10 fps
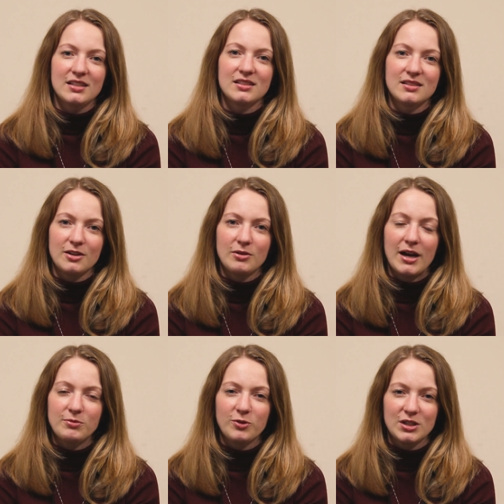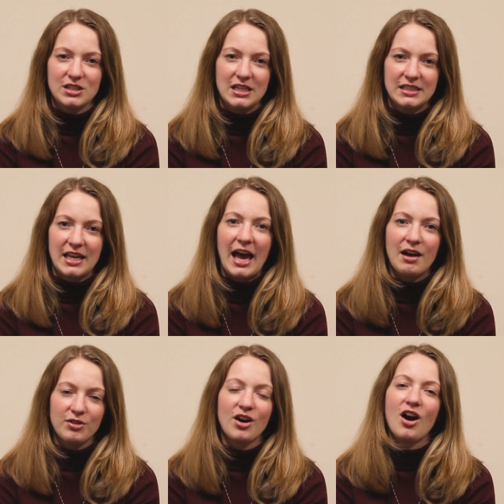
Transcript: So I'm fortunate to have a